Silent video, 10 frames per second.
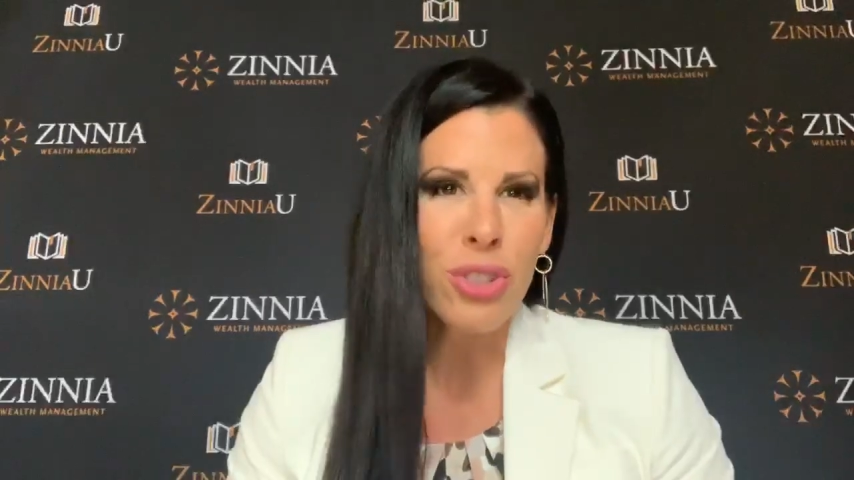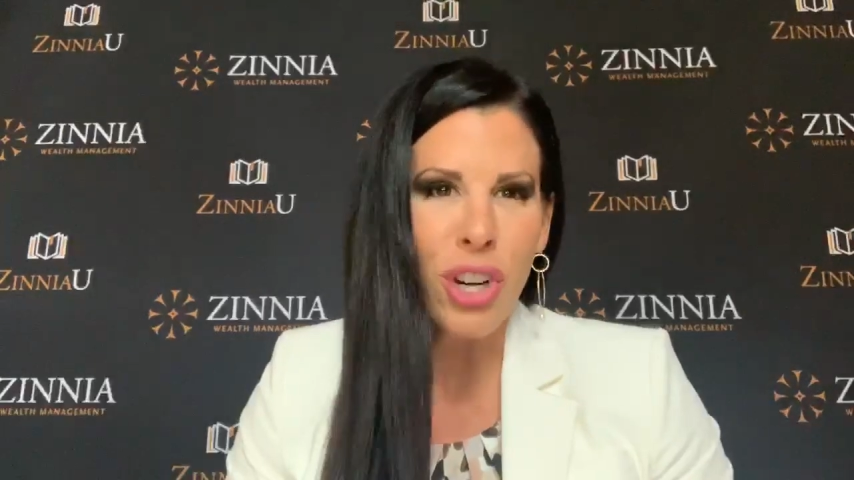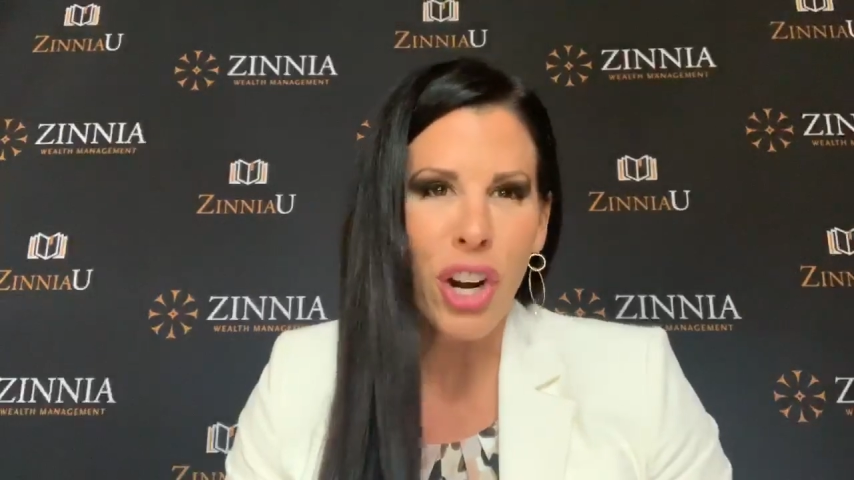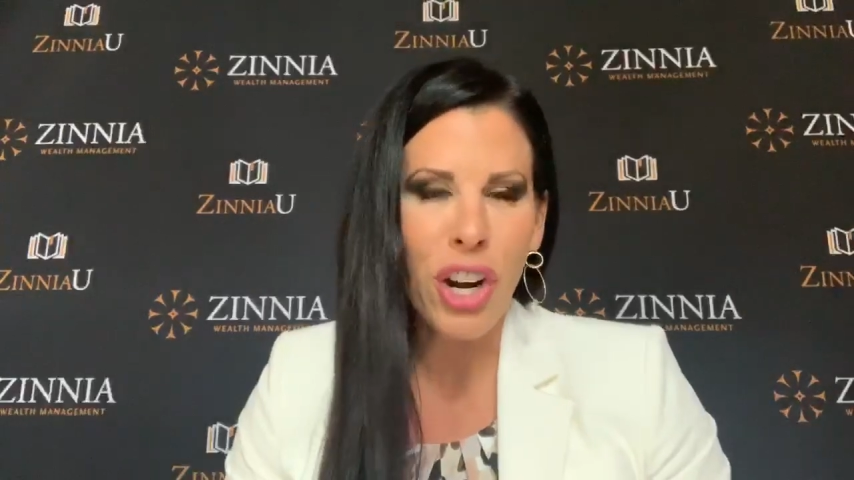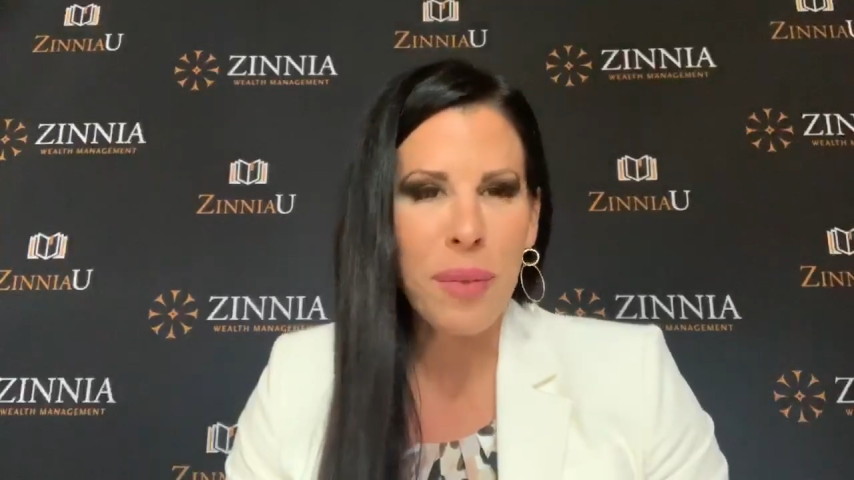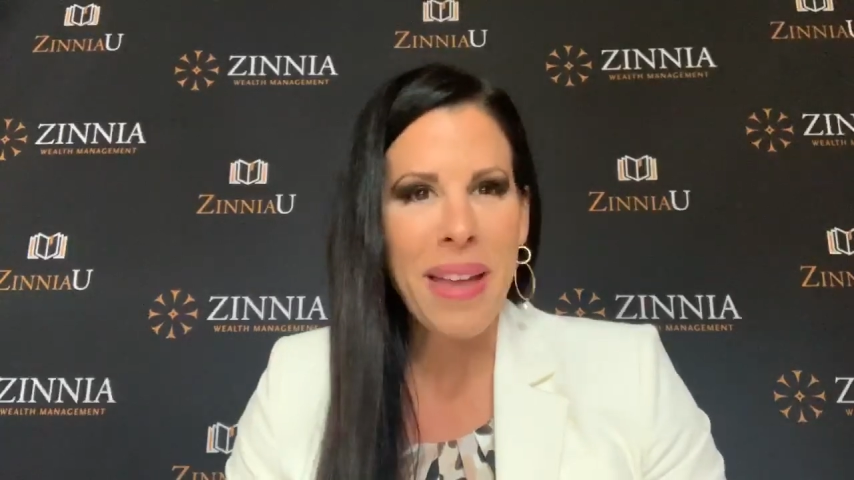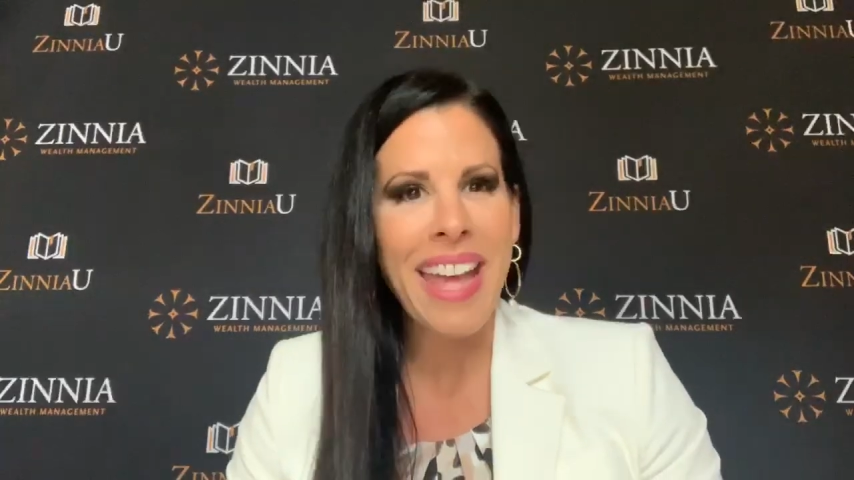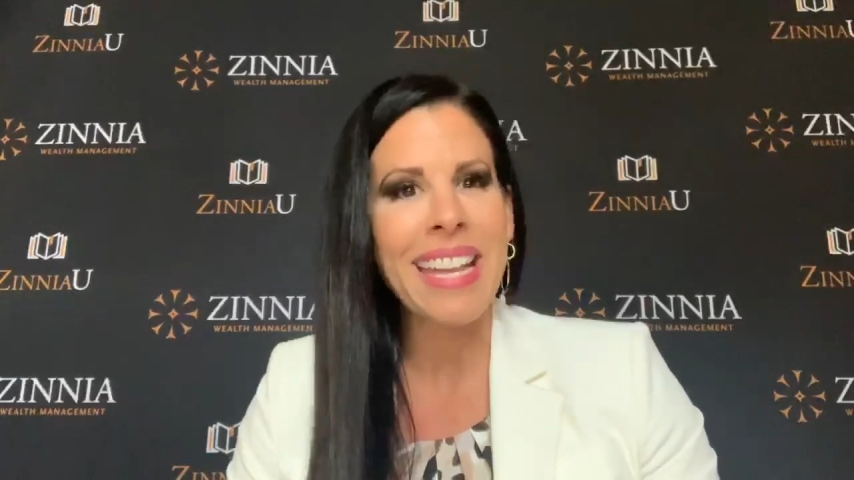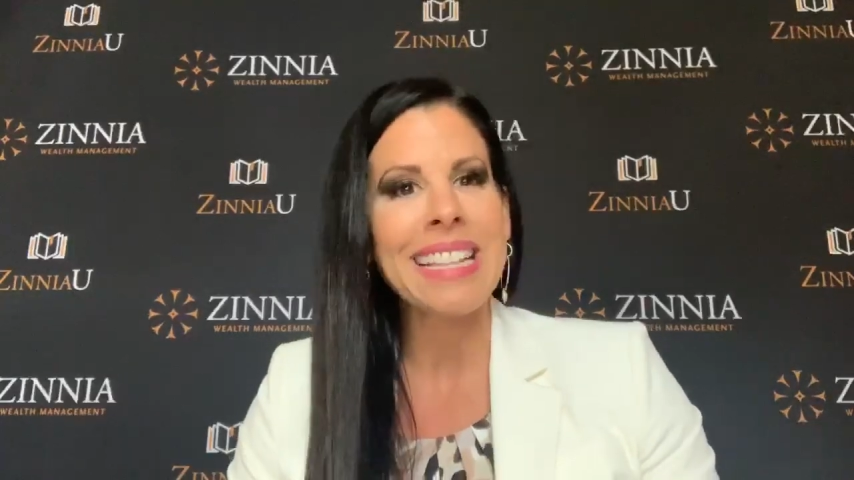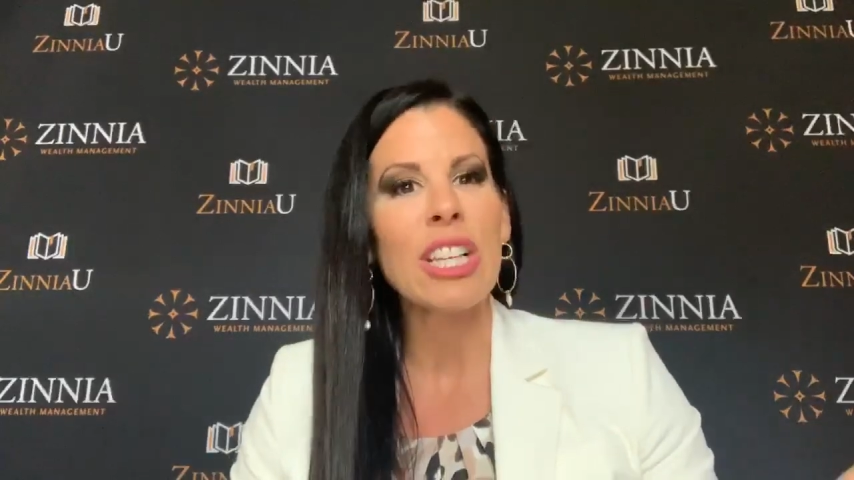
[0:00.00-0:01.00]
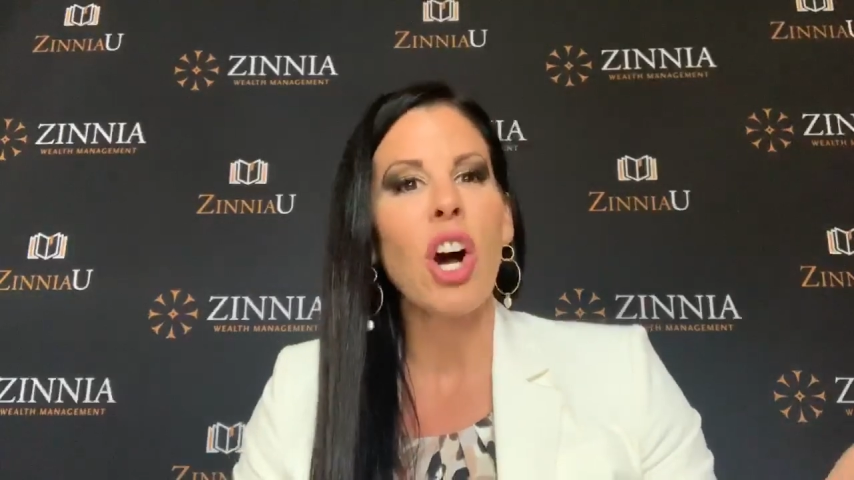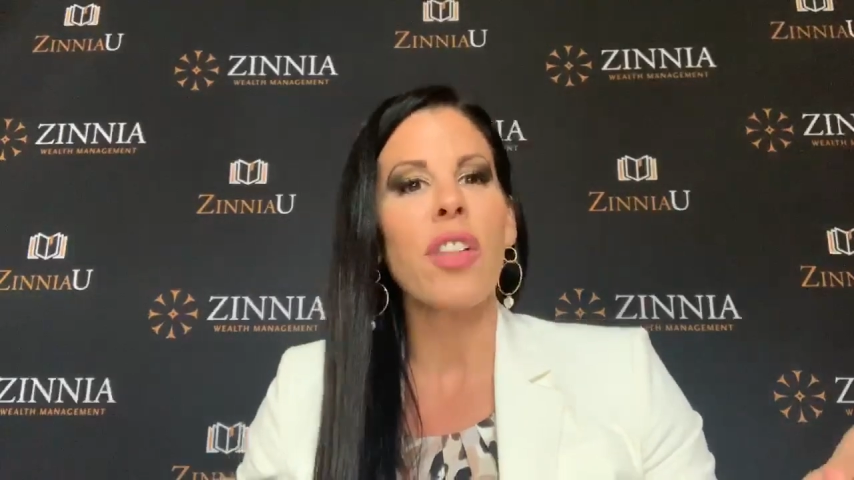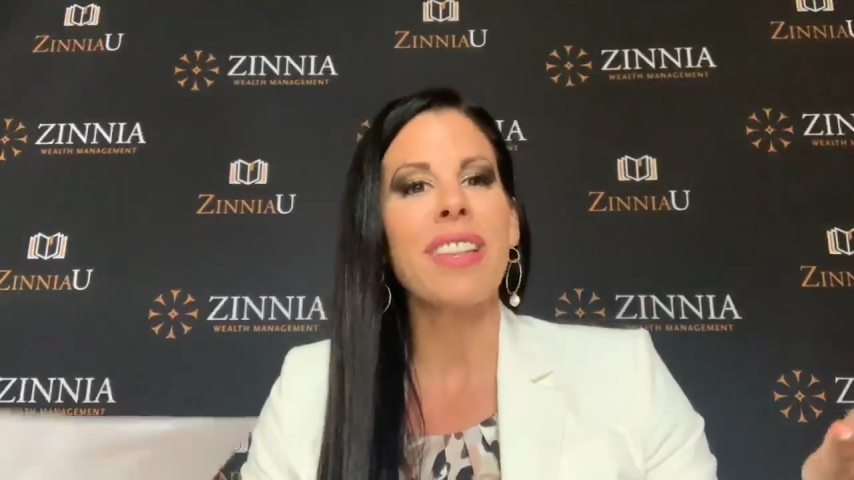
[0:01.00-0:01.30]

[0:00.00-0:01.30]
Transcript: charm and it's called,